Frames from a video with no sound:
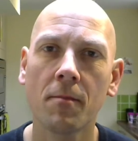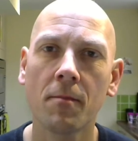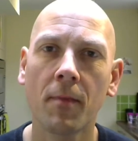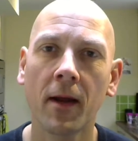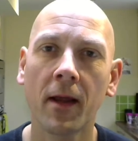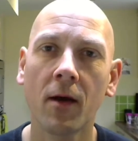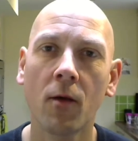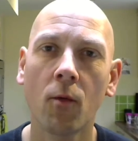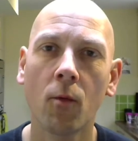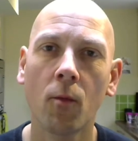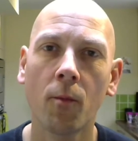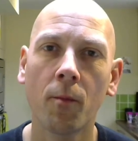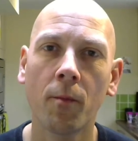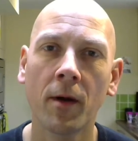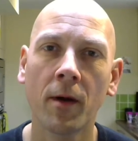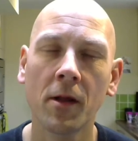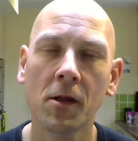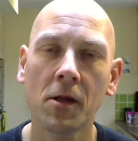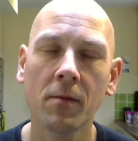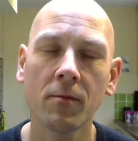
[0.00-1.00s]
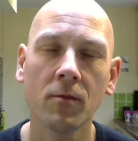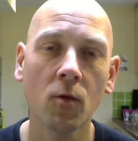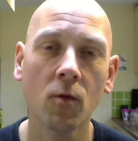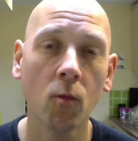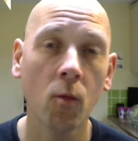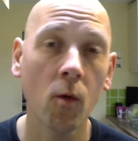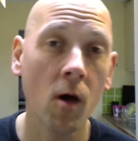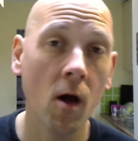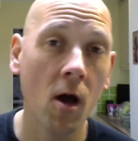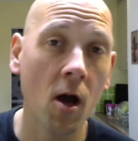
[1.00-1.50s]
but it seemed to
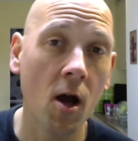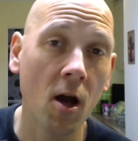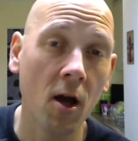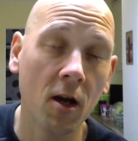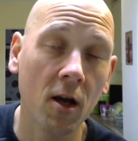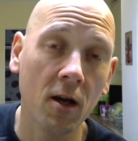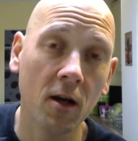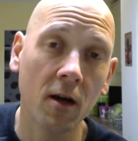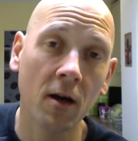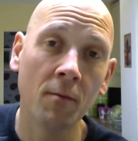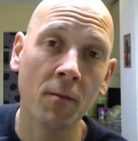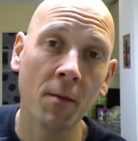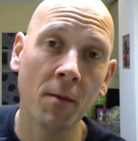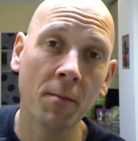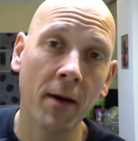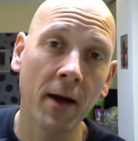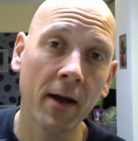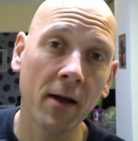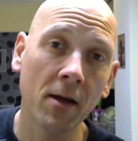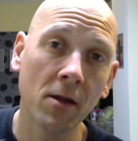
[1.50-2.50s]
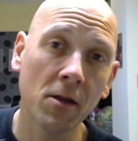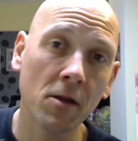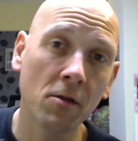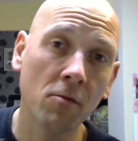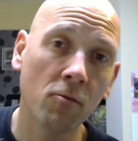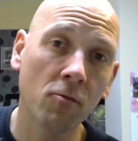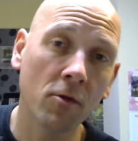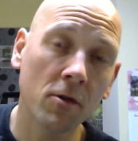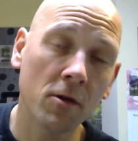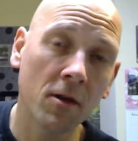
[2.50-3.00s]
work, and my pace
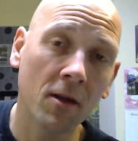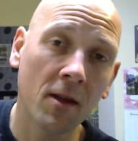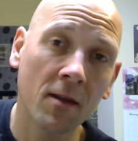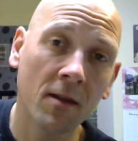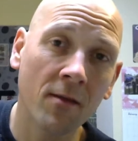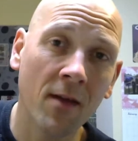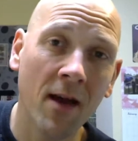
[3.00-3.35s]
wasn't that